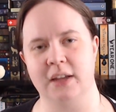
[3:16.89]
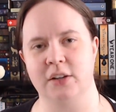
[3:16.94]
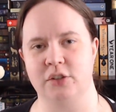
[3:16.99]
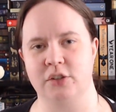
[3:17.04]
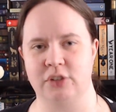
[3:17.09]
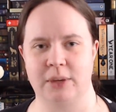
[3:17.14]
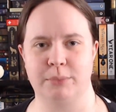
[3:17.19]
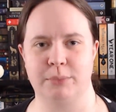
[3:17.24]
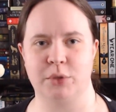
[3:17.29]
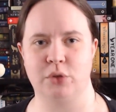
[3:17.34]

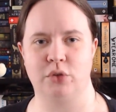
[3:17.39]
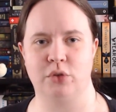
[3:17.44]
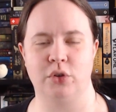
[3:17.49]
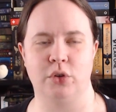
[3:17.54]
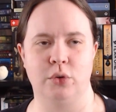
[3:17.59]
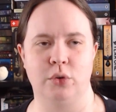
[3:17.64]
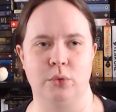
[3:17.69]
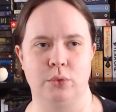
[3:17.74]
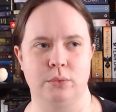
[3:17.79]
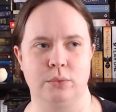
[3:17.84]
chapter
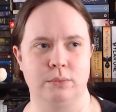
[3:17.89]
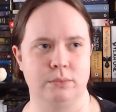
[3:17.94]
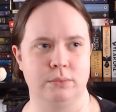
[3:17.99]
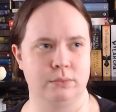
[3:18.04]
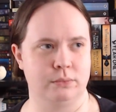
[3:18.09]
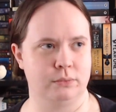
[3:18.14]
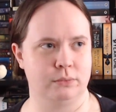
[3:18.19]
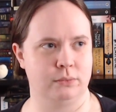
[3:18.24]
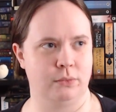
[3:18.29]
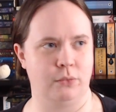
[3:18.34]
2,
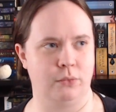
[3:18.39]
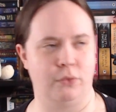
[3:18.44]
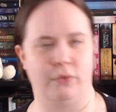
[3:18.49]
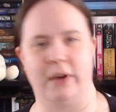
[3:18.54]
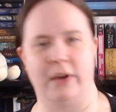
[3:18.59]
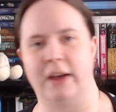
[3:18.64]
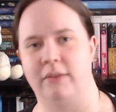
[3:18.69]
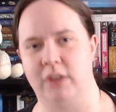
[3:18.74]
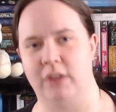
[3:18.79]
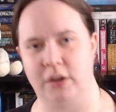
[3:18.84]

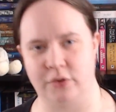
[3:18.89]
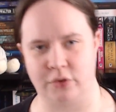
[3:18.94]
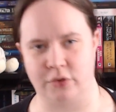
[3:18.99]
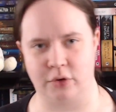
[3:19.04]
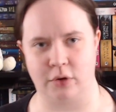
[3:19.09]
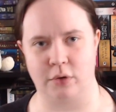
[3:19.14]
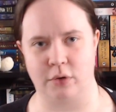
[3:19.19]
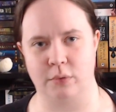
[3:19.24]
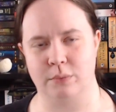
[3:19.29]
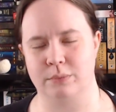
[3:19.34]
5 years
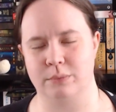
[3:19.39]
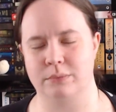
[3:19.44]
ago.